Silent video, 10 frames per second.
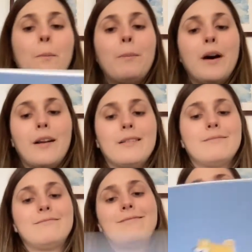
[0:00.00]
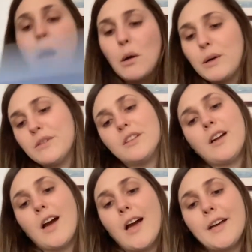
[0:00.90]
But
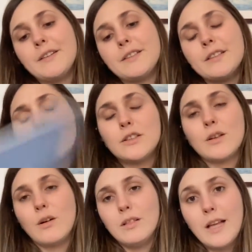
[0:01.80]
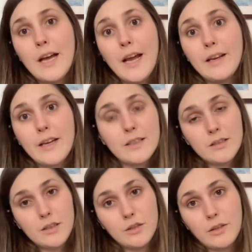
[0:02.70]
however, I searched online, I
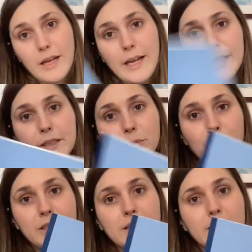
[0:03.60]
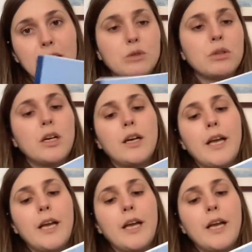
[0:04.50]
searched on AliExpress, etc.